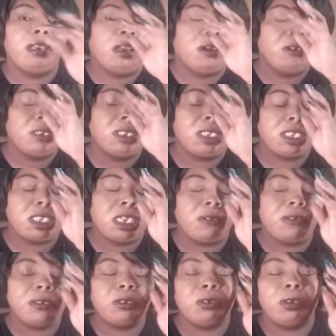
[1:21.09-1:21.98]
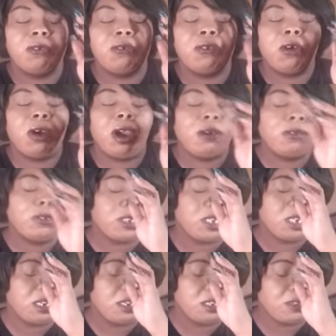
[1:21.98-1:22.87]
long as it's every twenty-four hours
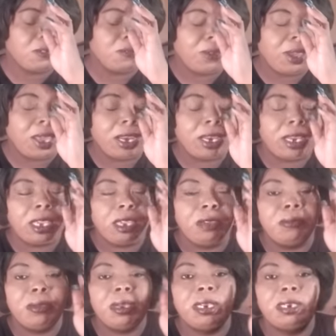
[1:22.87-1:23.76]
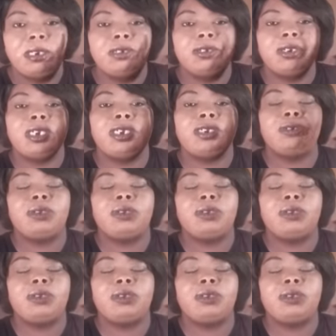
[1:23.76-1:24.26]
and it's a valid email address,